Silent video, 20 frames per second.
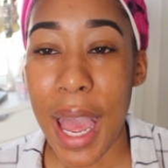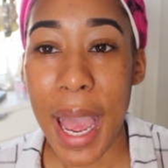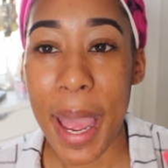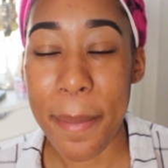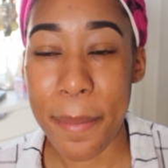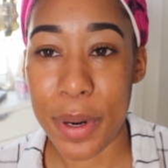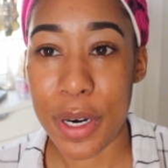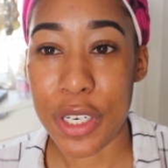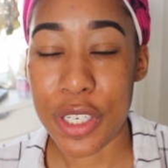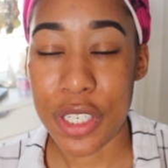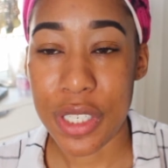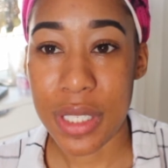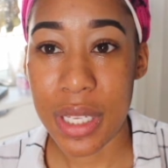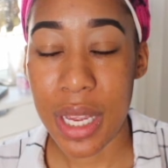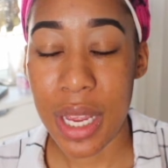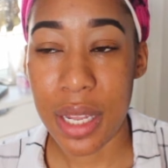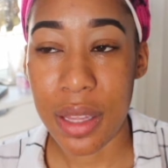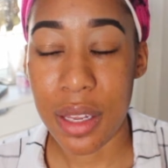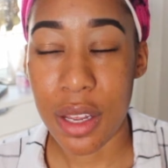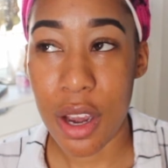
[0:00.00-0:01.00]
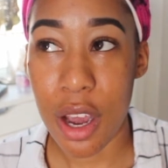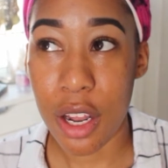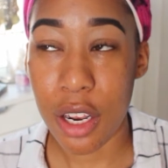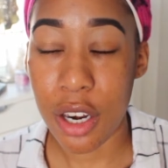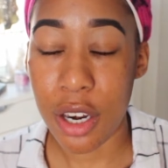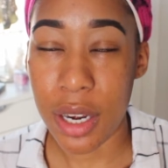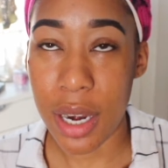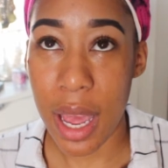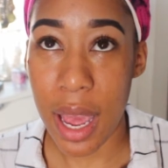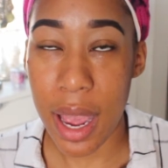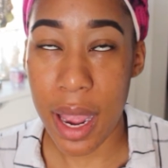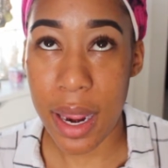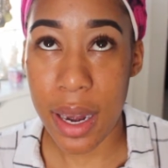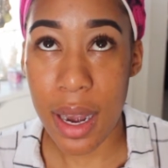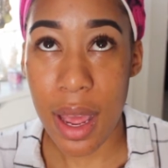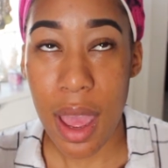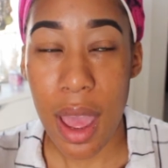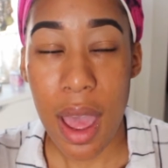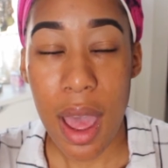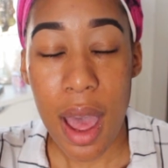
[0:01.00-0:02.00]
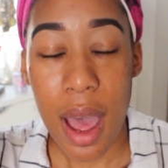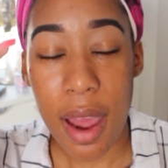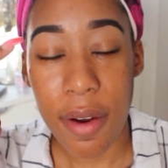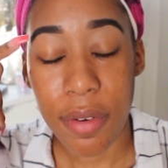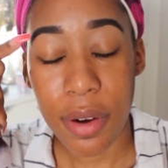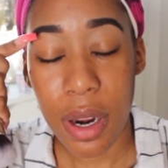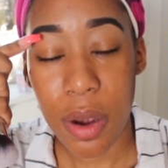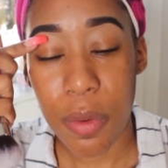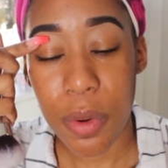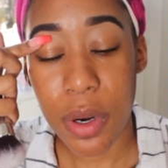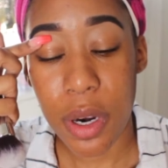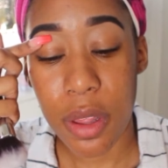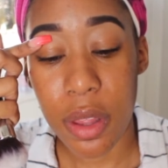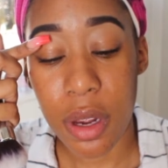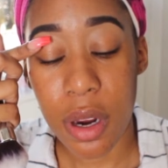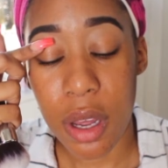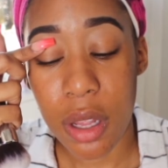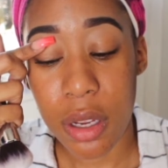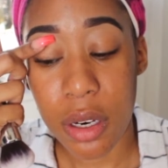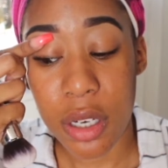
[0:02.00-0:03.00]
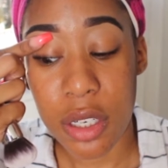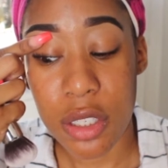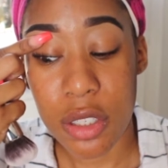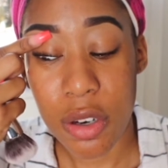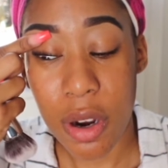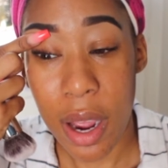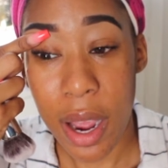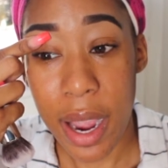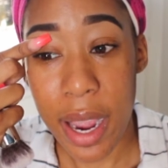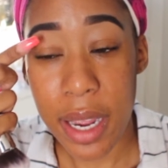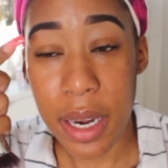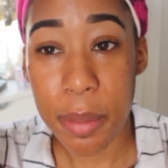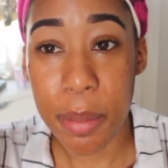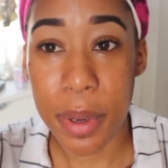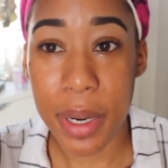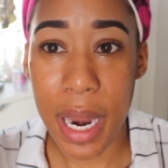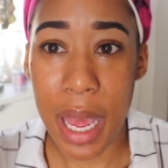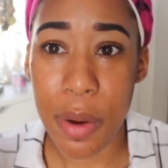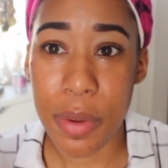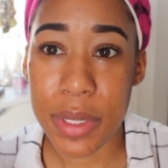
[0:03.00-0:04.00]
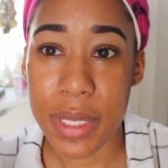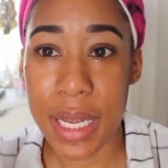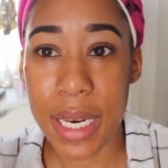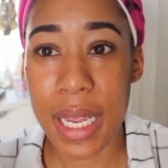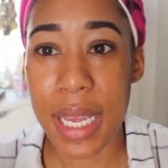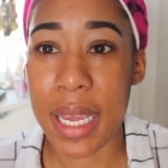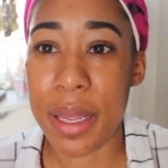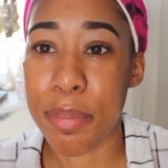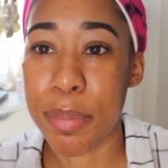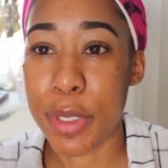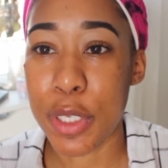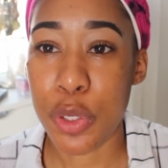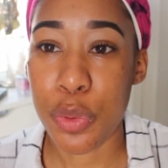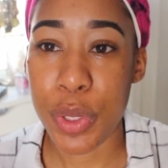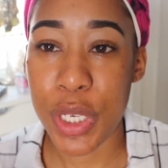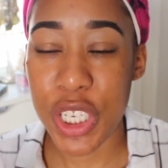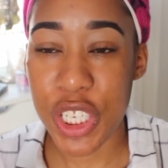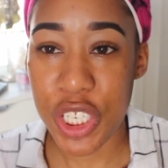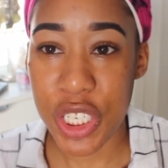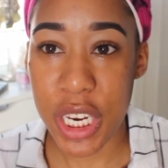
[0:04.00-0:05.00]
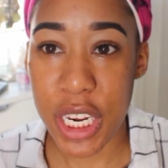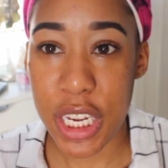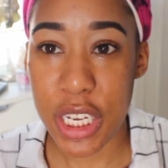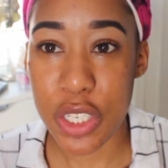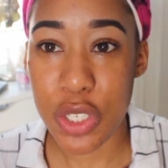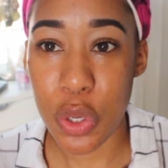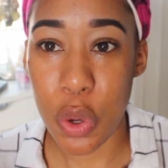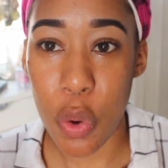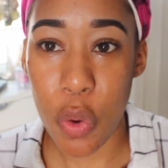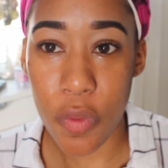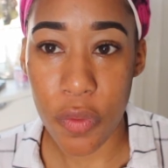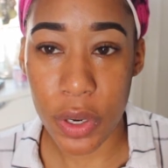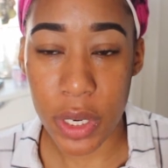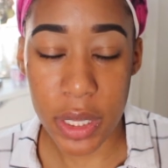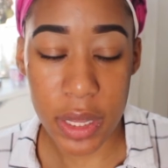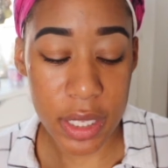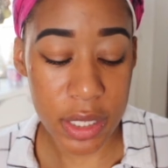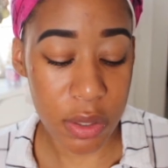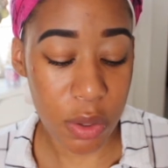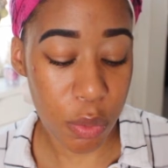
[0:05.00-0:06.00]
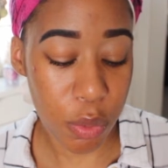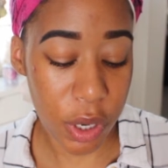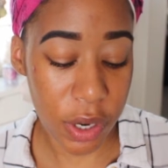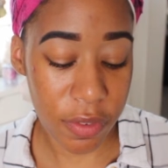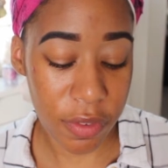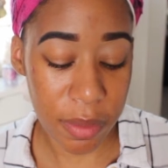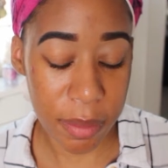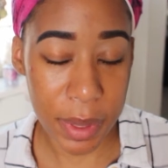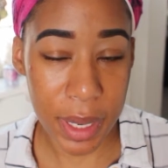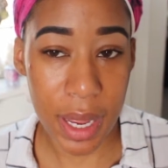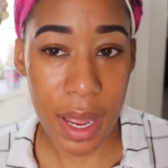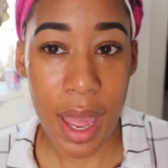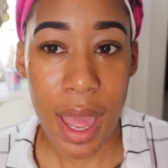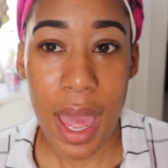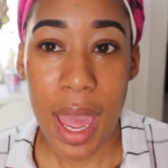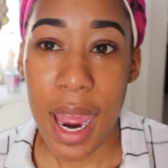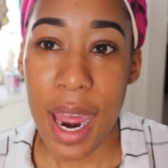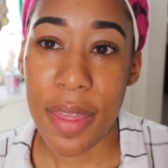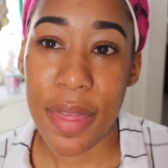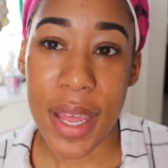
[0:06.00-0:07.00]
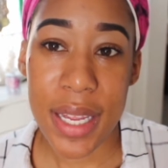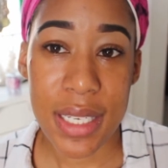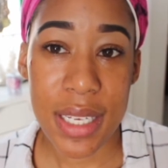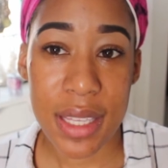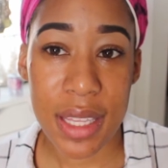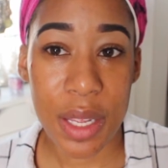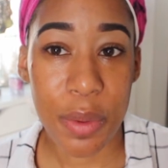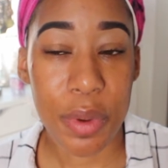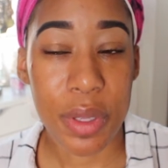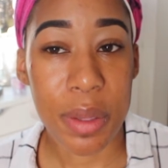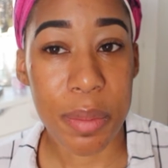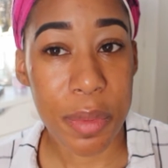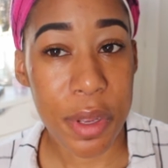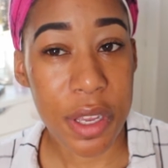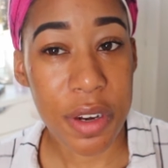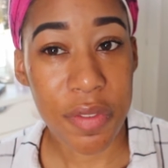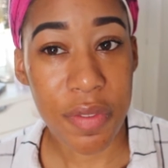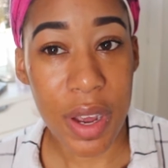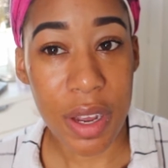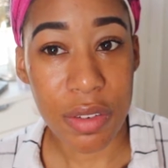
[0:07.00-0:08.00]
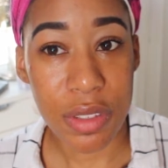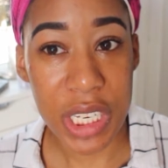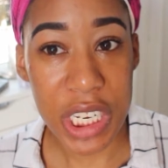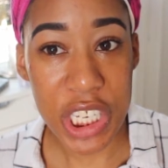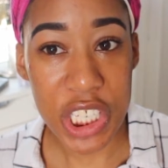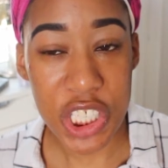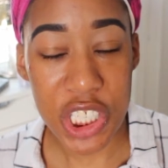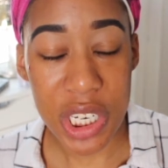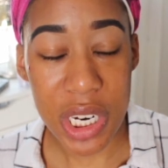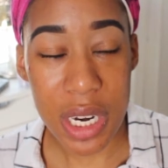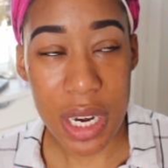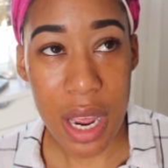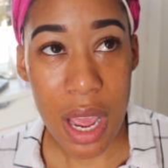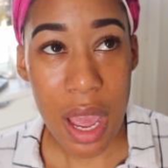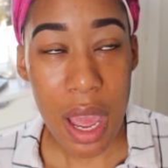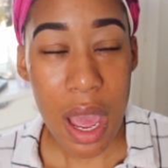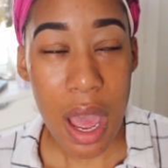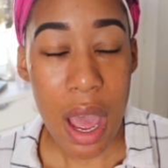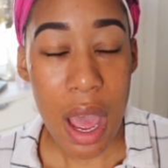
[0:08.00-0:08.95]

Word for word: I purchased it in the color 9. I forgot what other color I tried, but I was kind of in between shades, so hopefully this will work for me. And that's the thing with me and foundation.